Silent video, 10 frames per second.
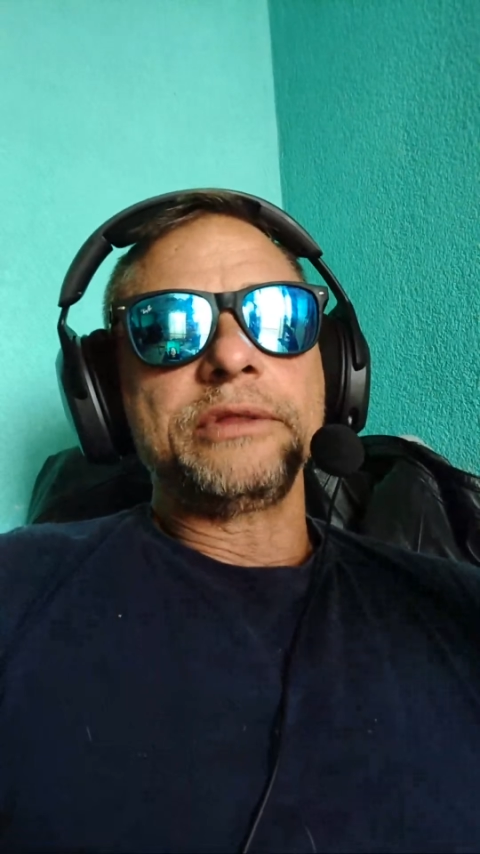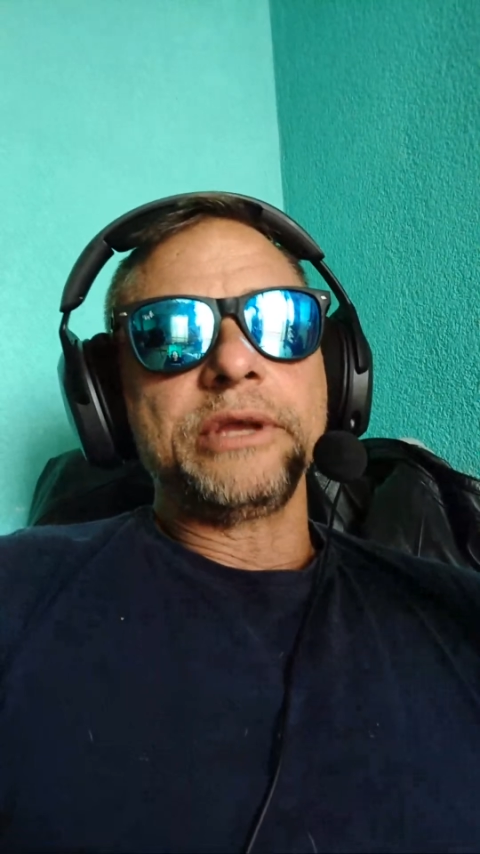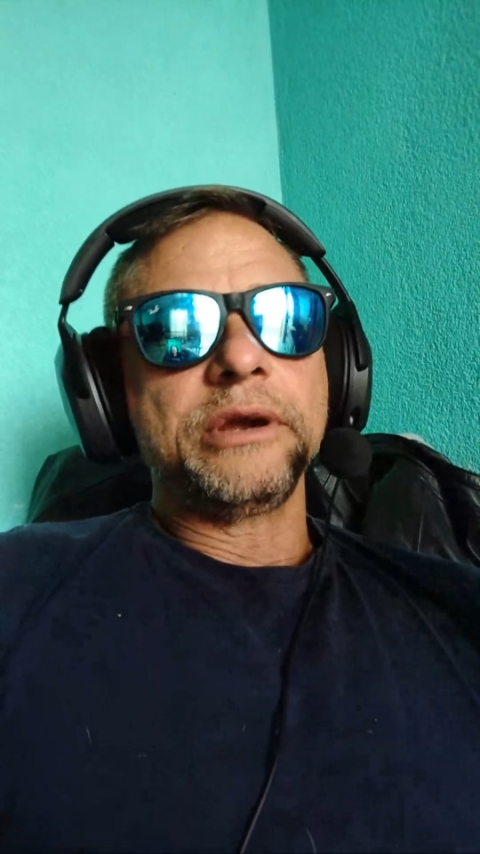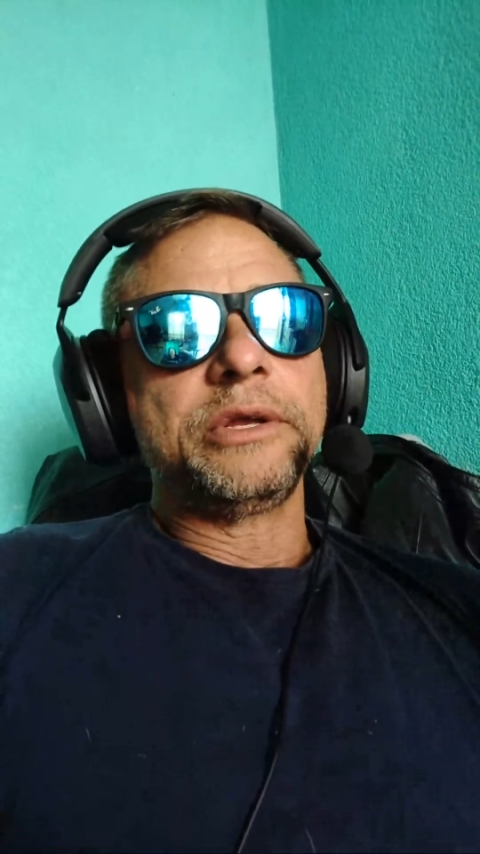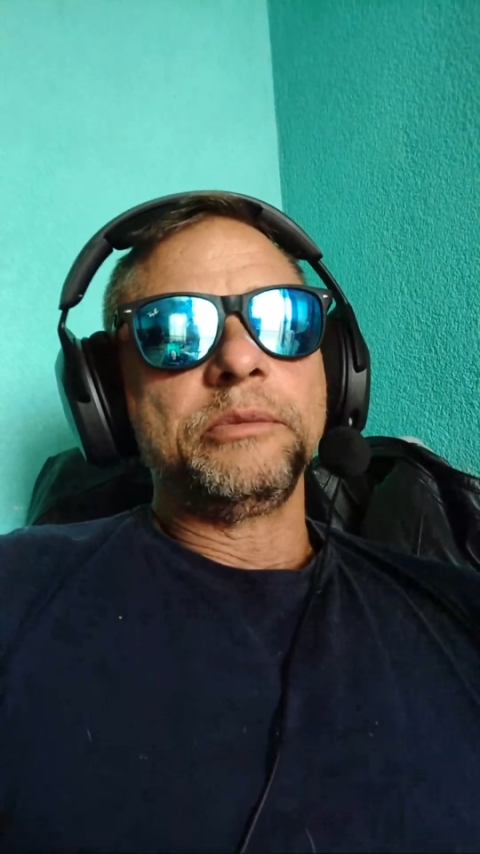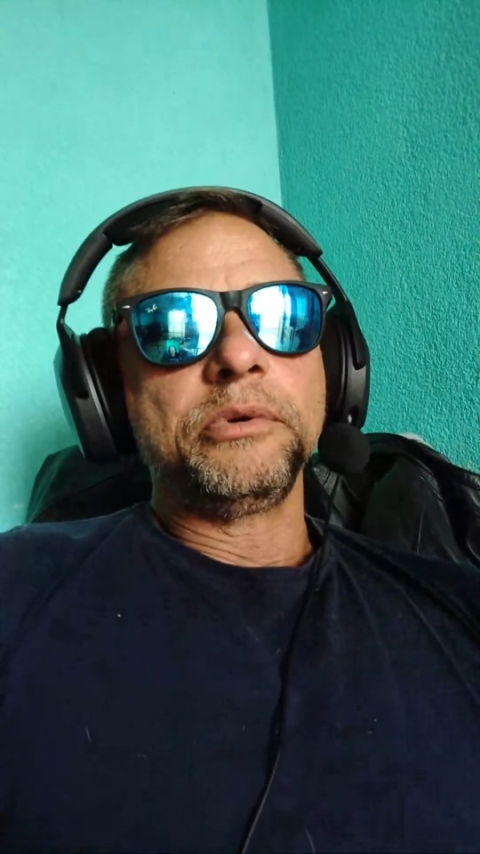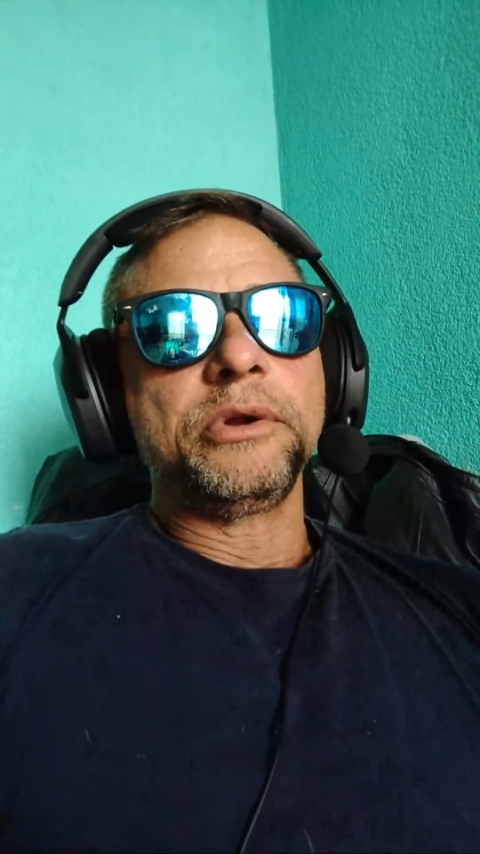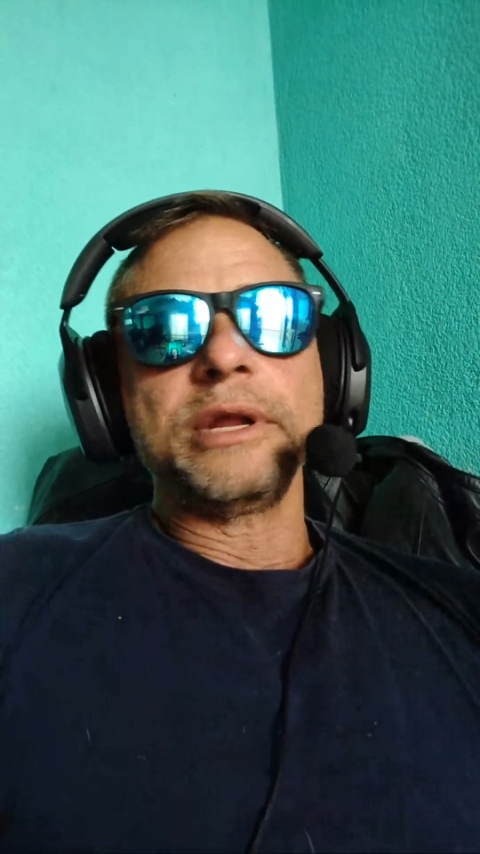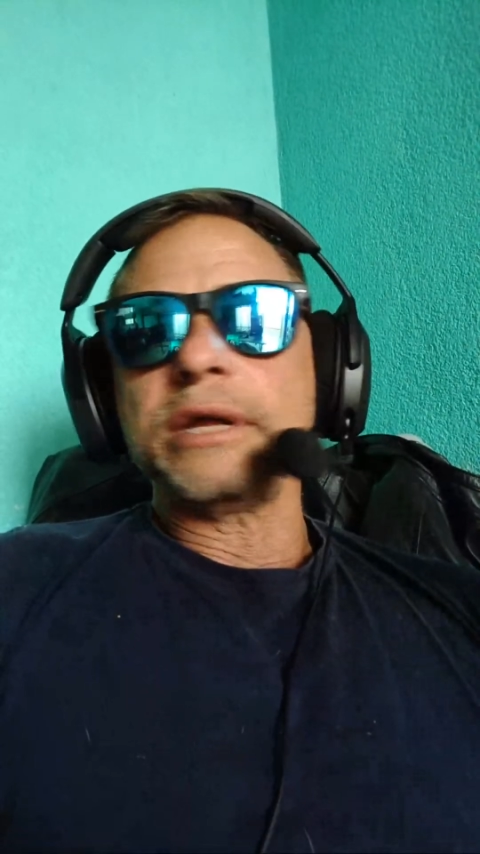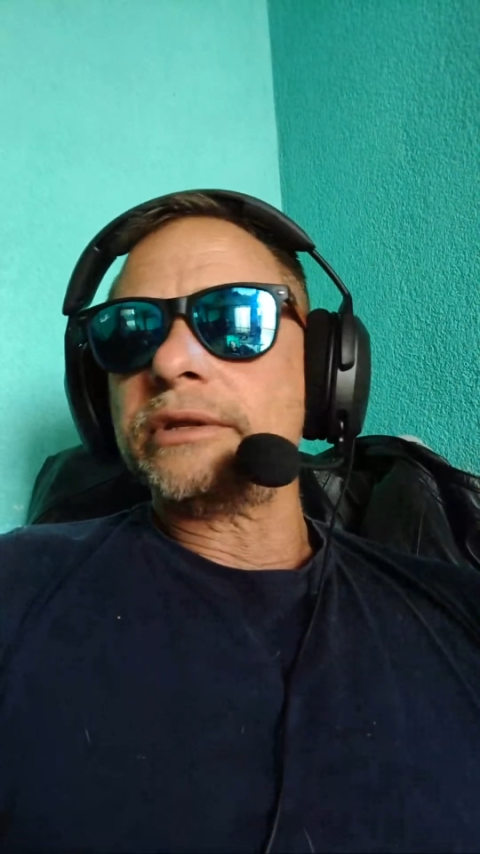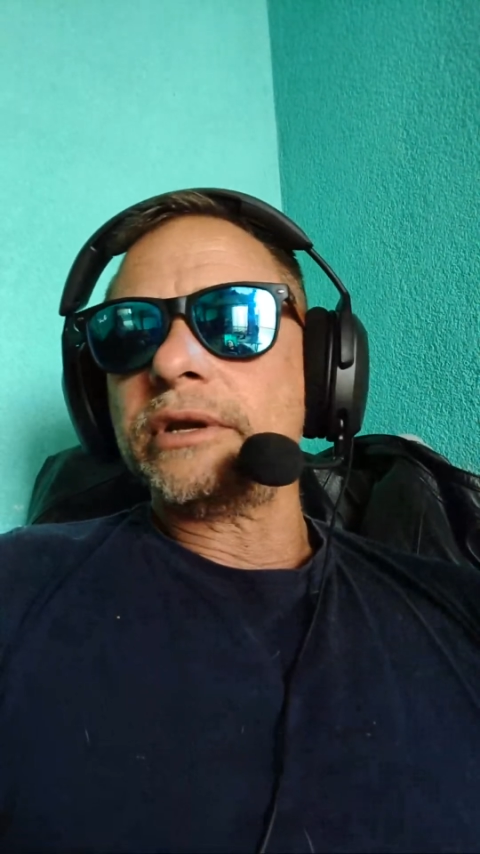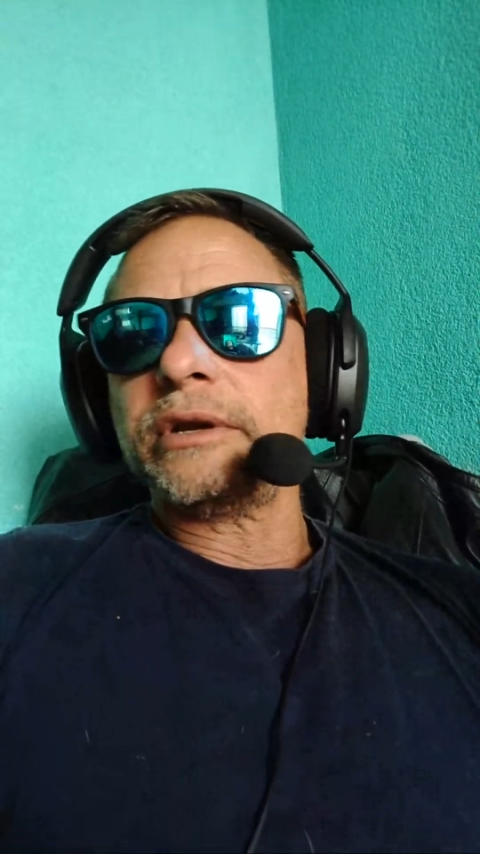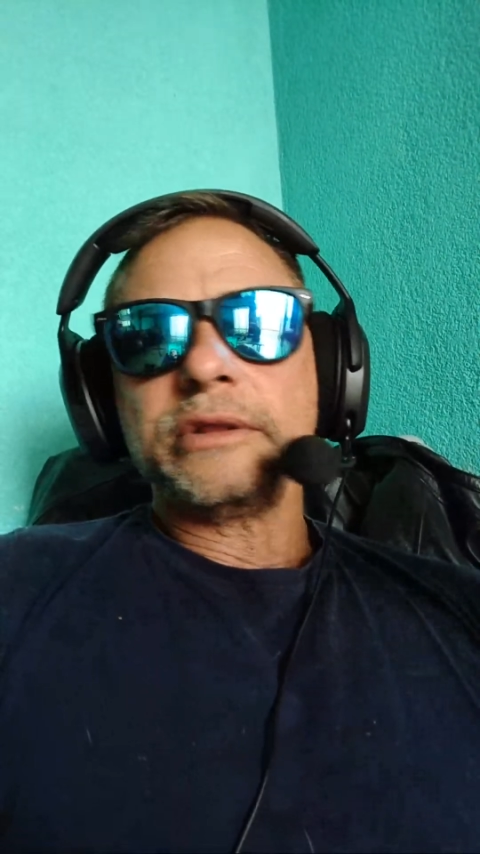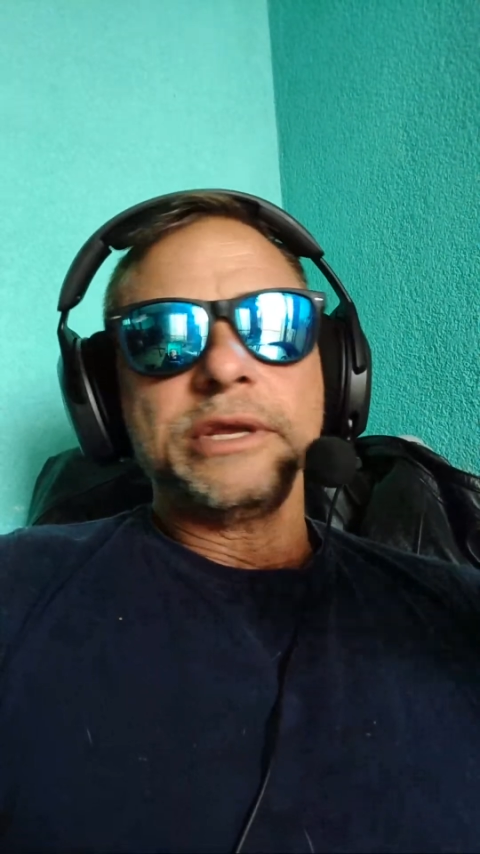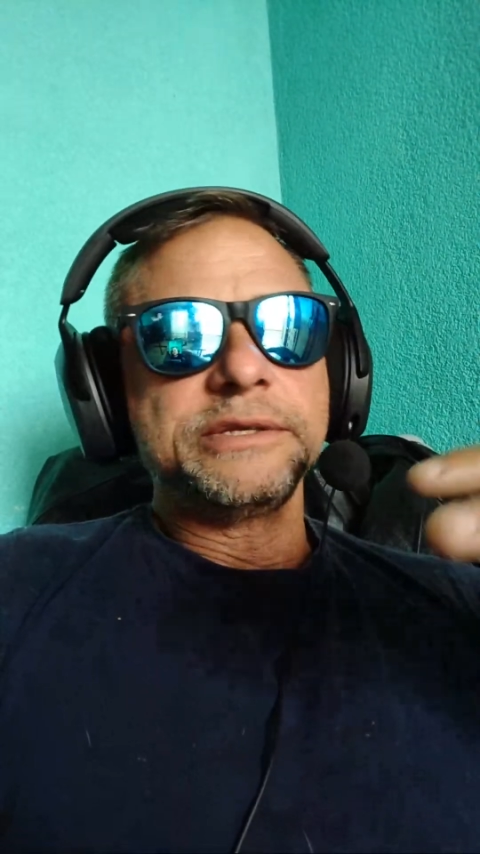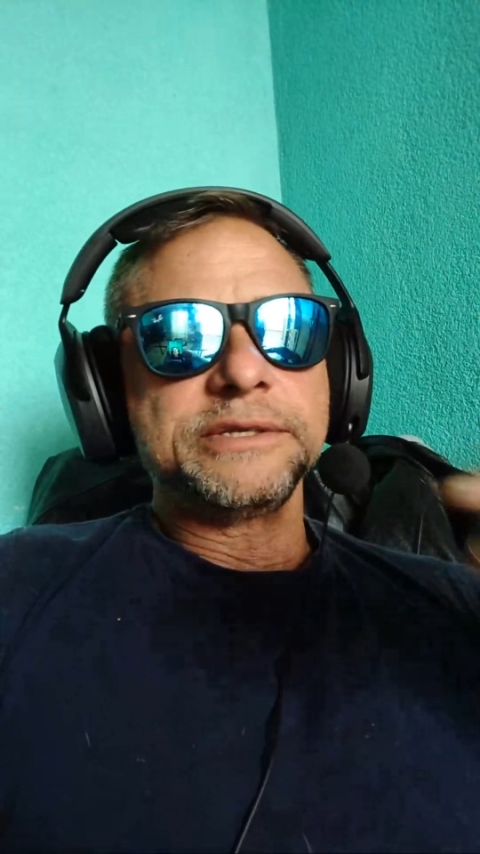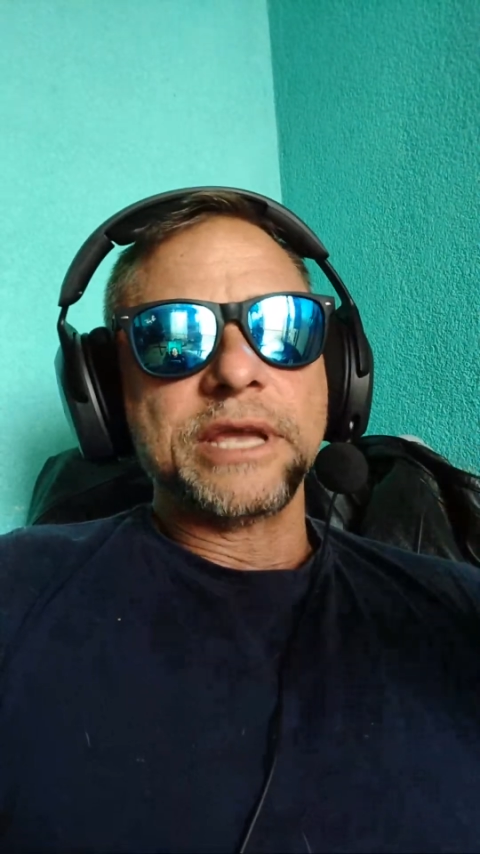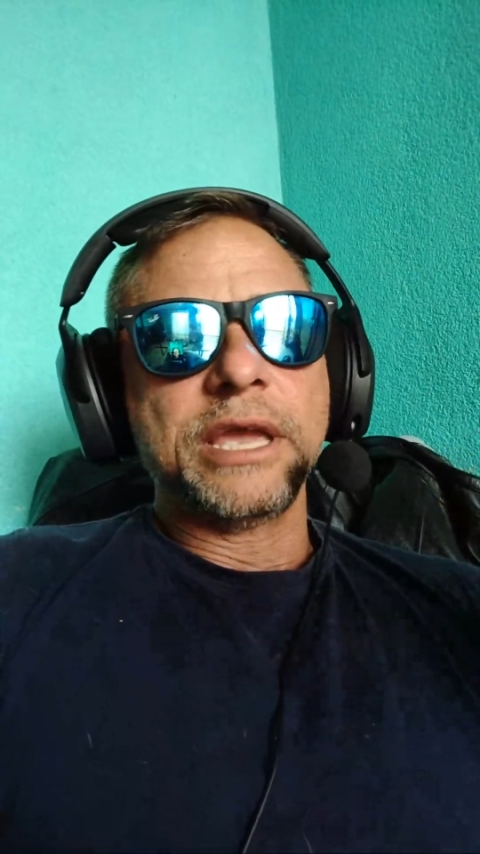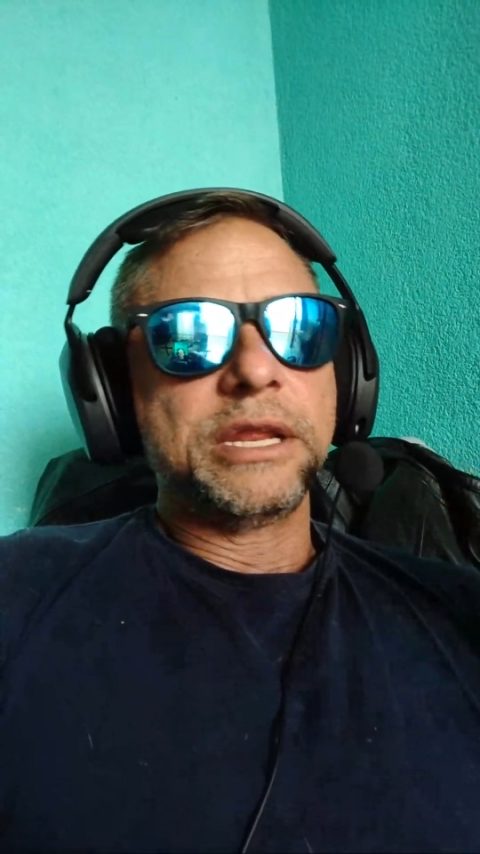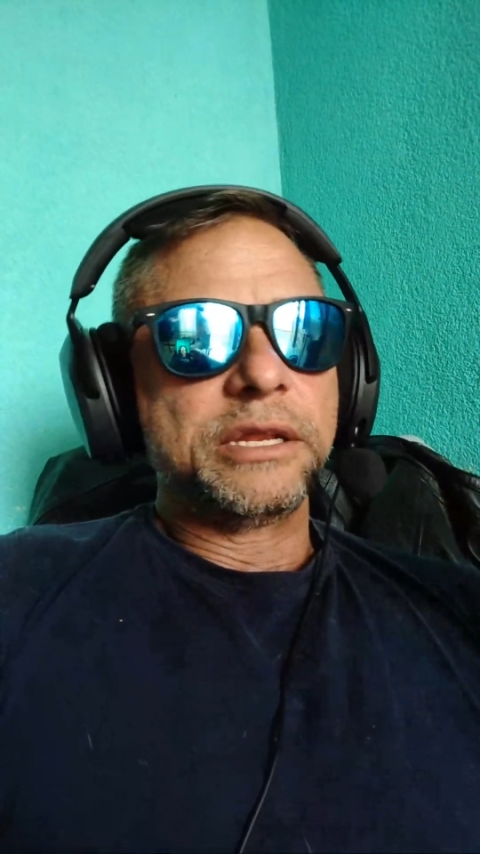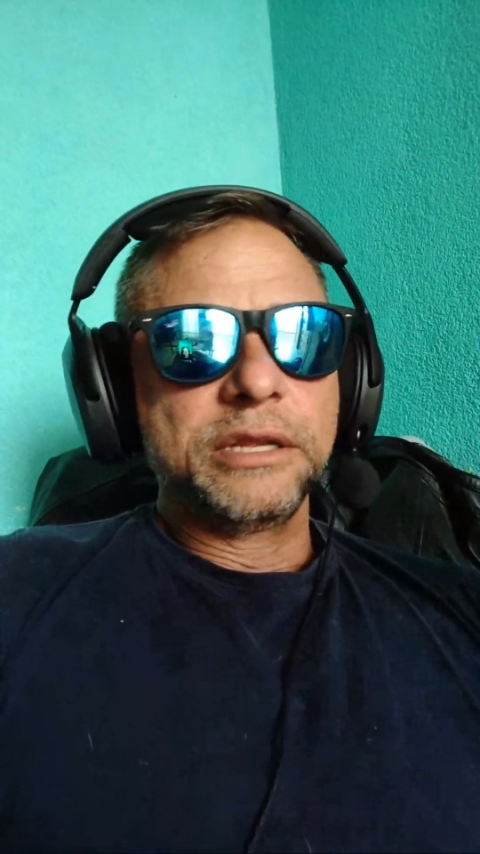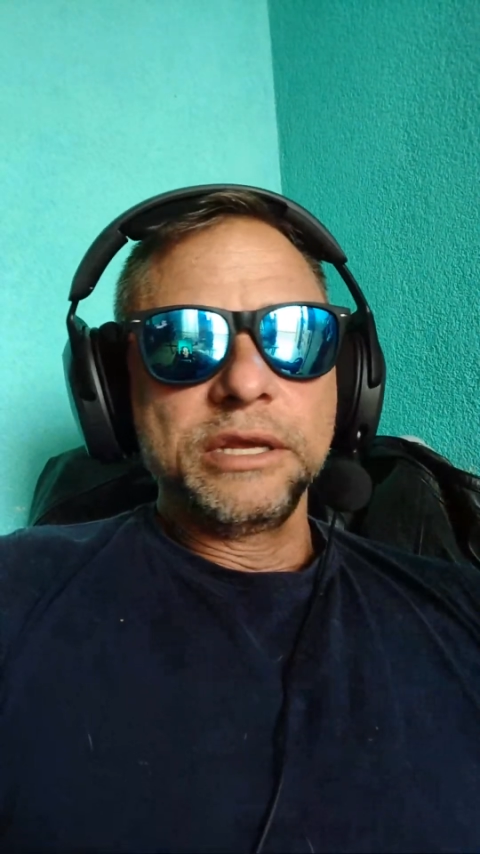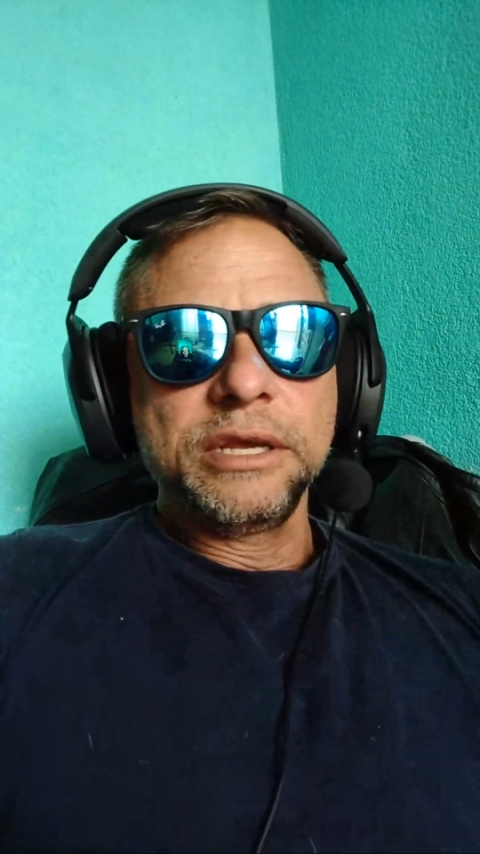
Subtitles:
there, they scan it.